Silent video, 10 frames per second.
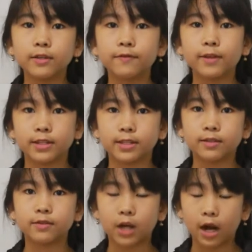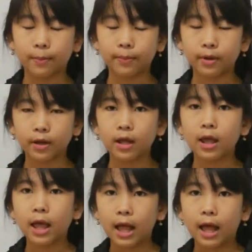different job,
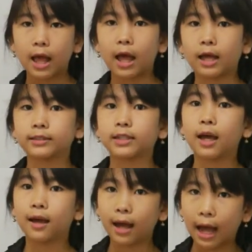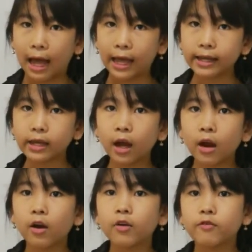as
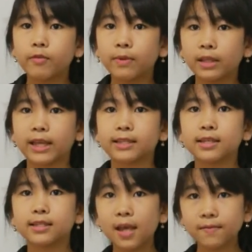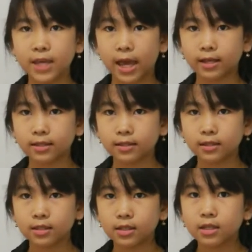I replace subjects
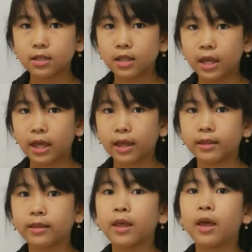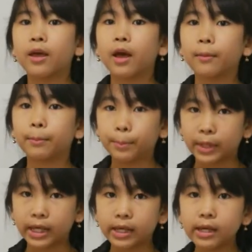and
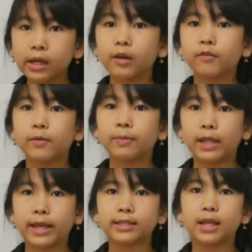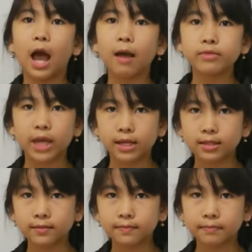me replace
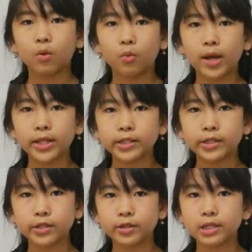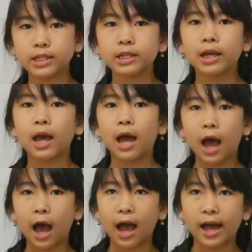objects. When to use
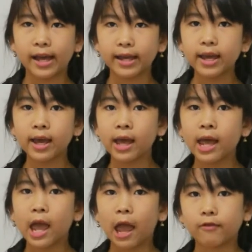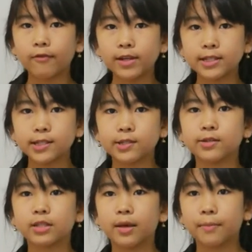I and when to
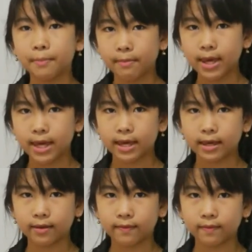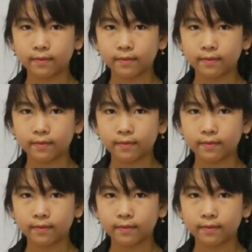use me.